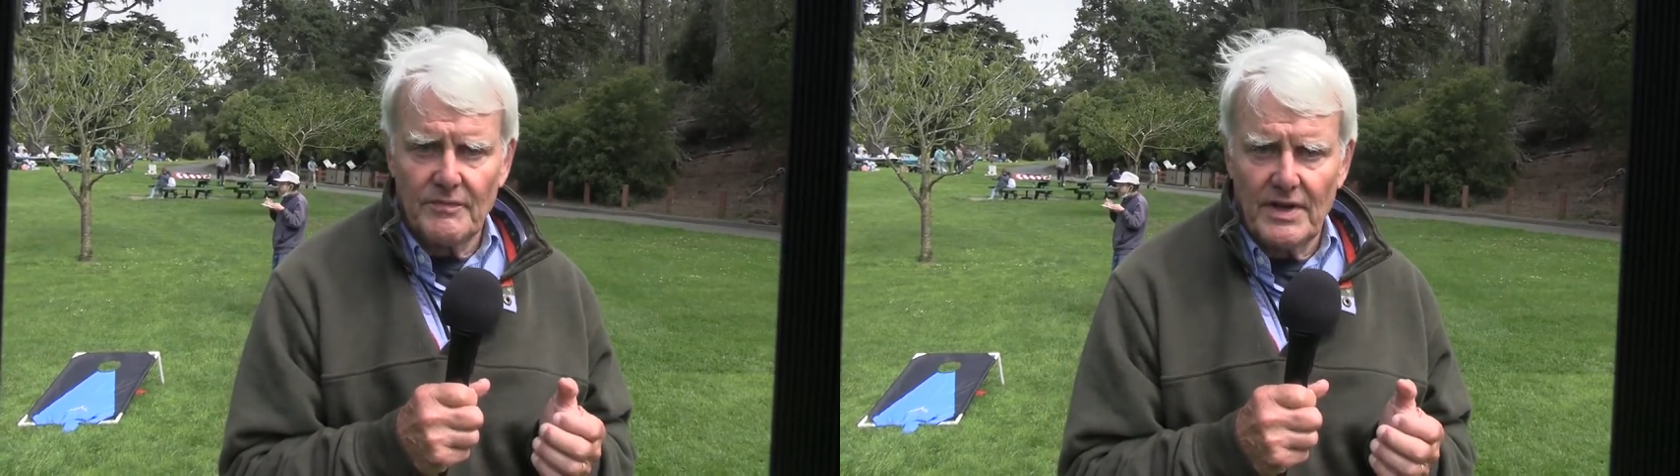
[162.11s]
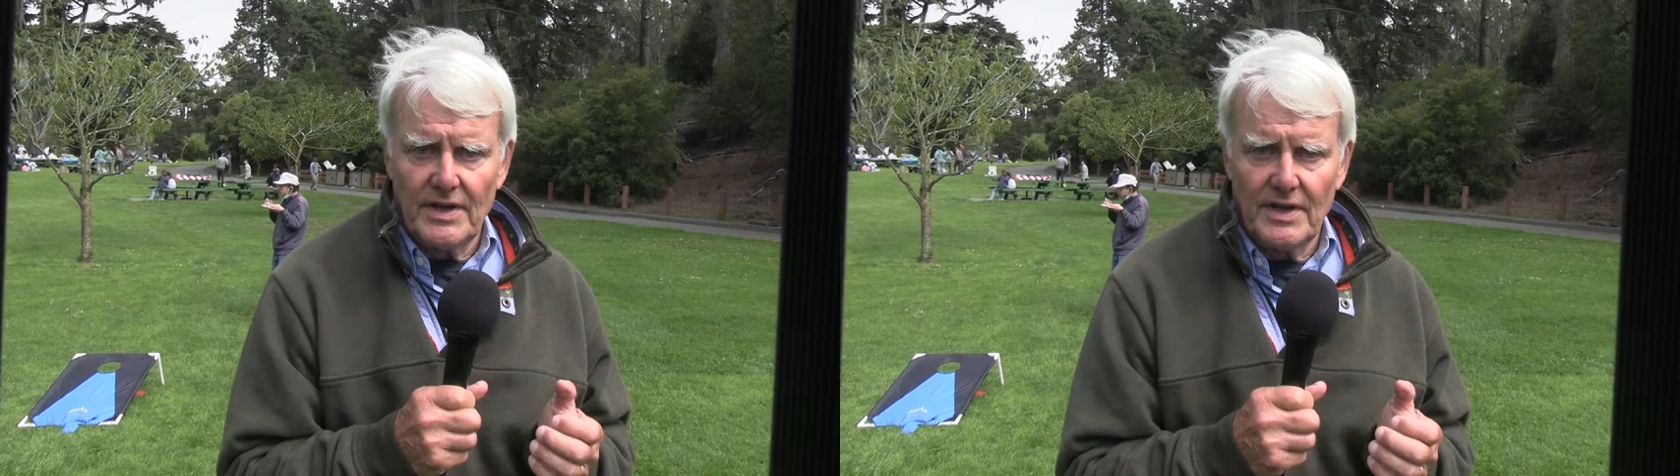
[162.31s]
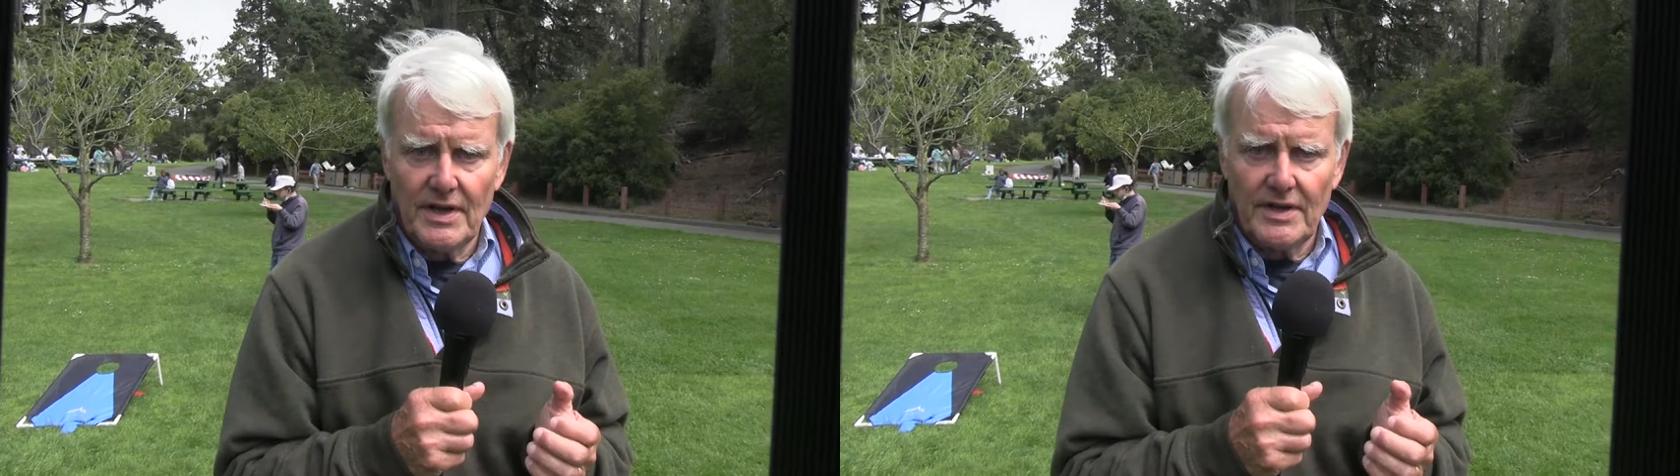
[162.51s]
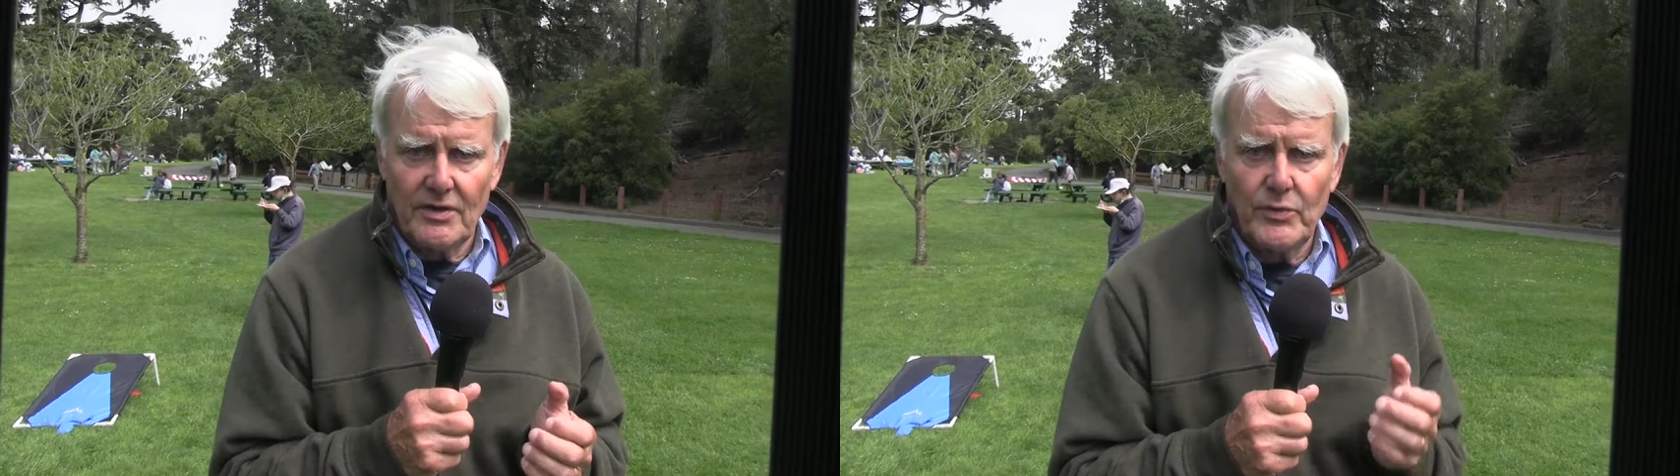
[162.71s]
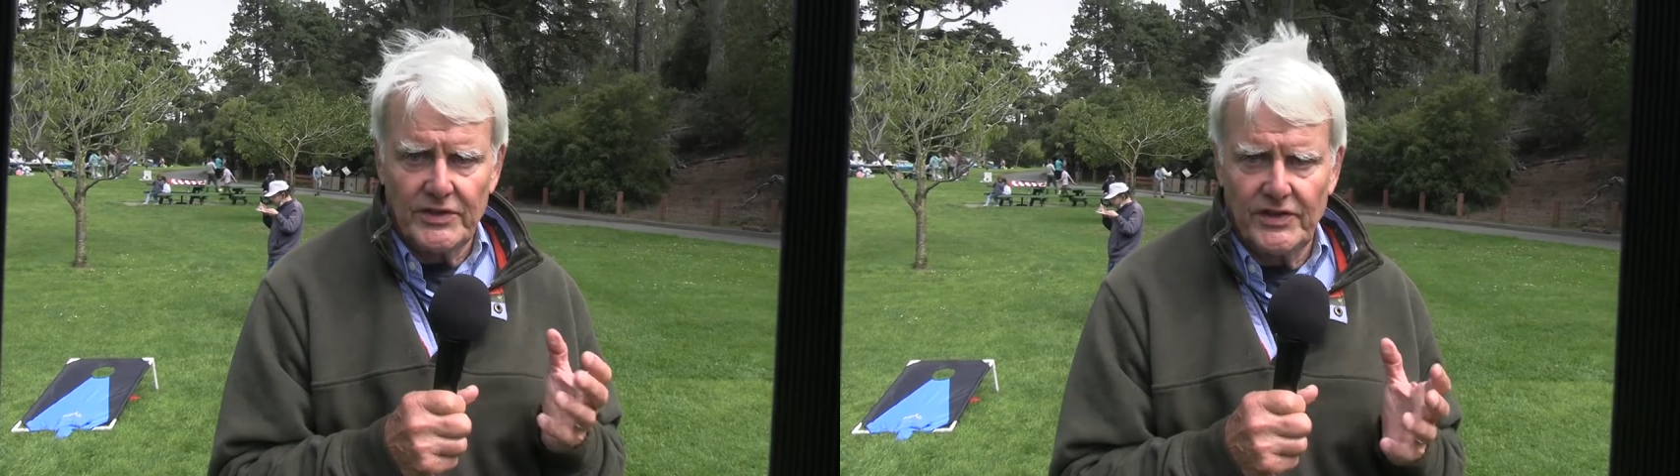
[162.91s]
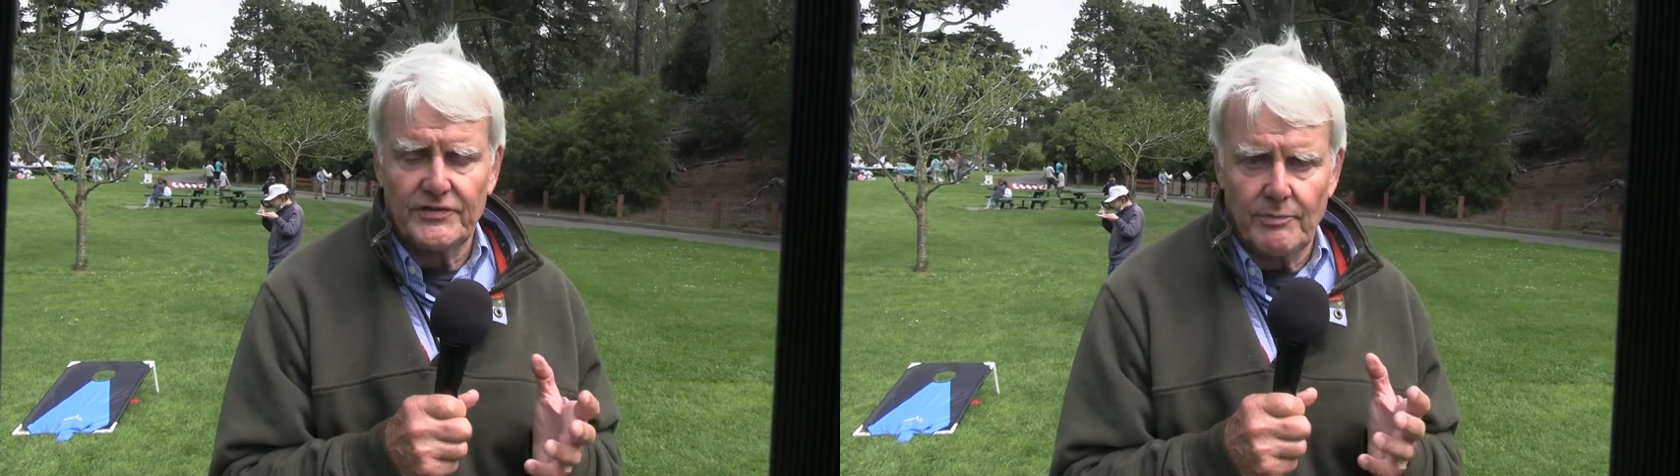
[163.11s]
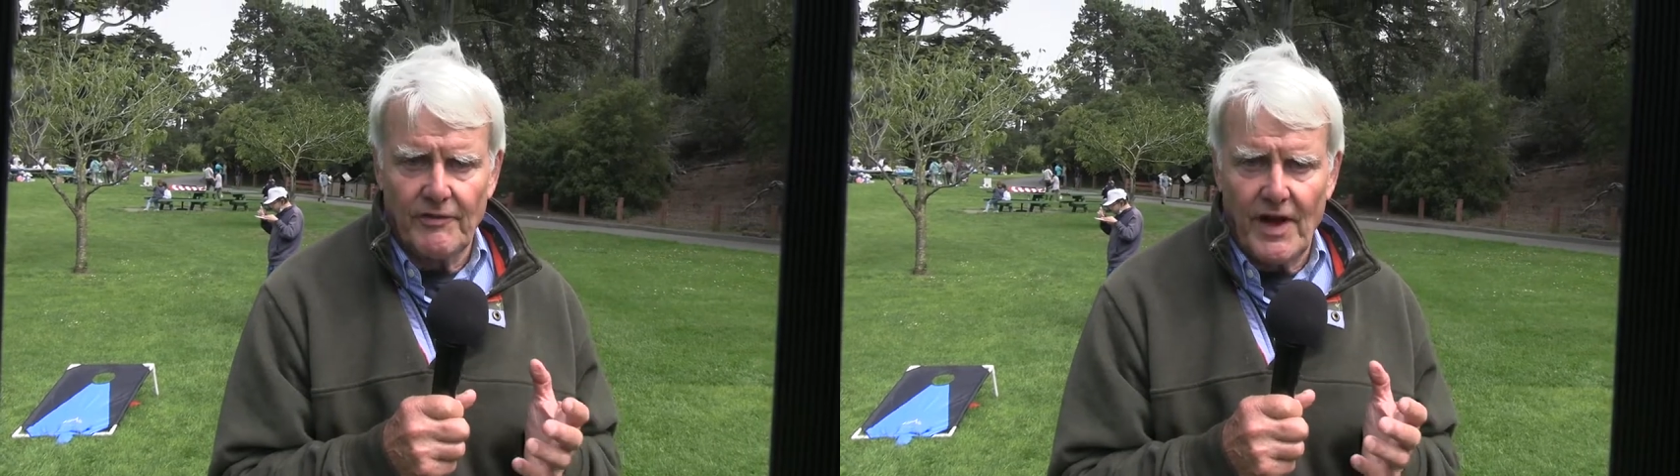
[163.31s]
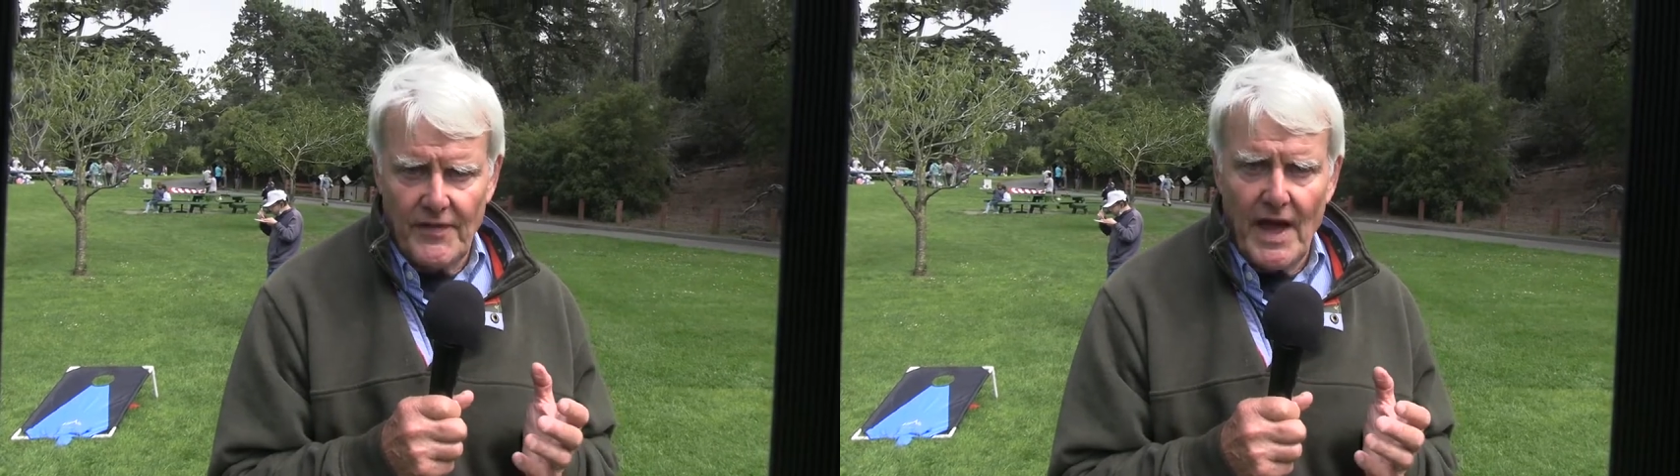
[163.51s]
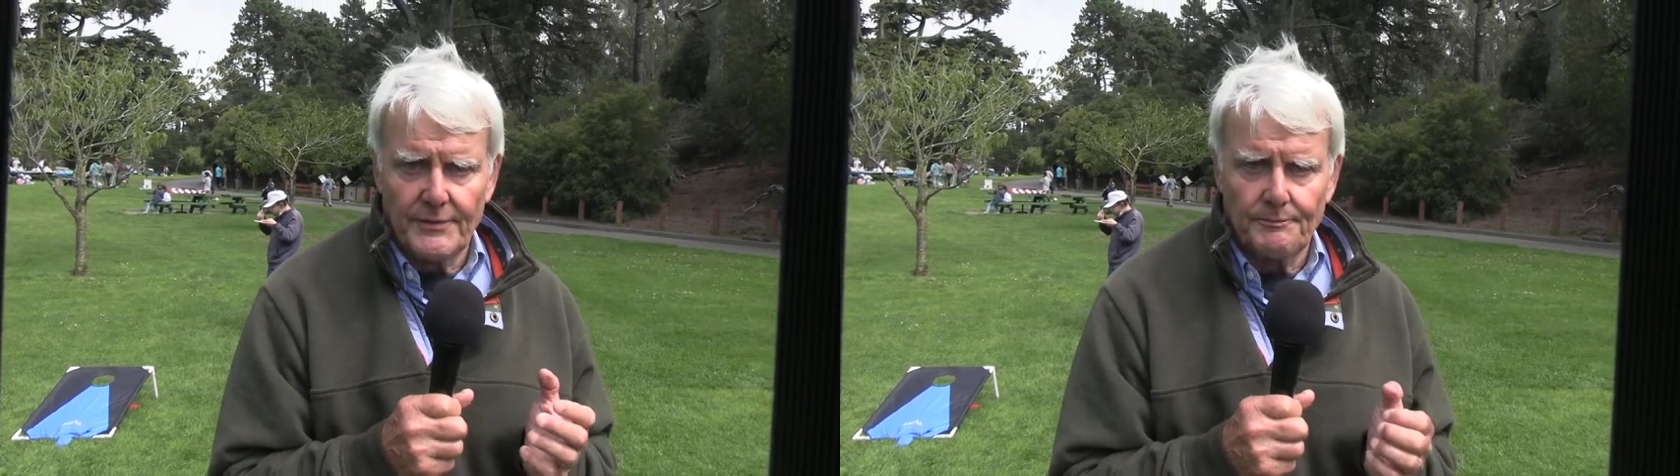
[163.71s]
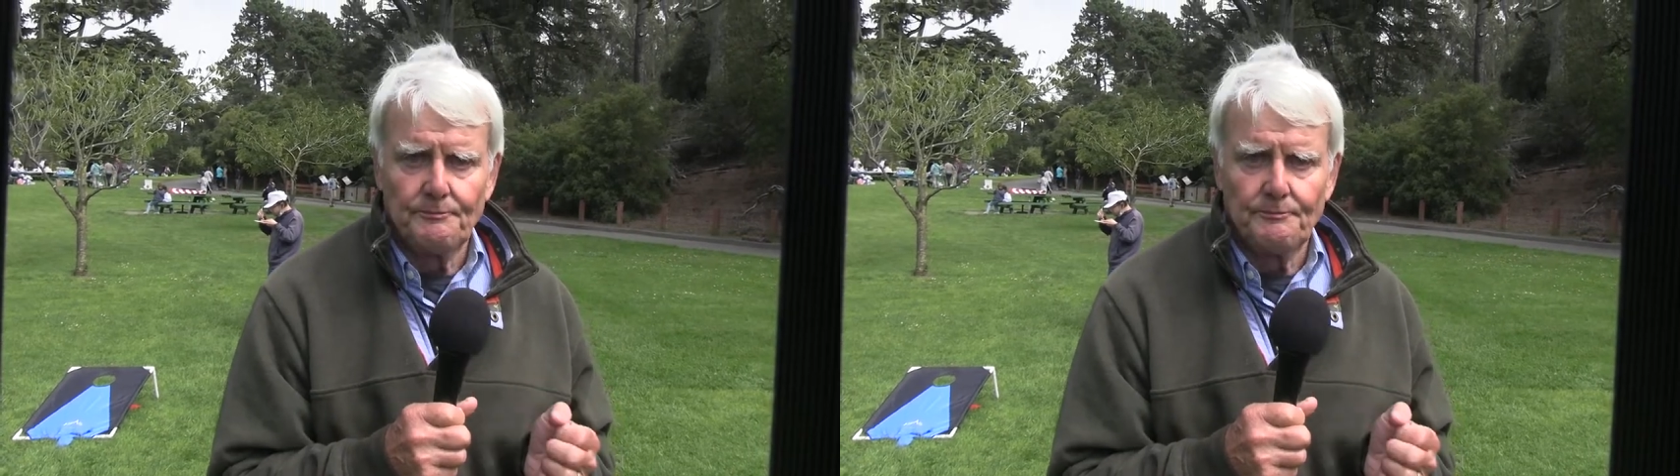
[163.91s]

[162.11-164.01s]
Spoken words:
and we exist to provide that.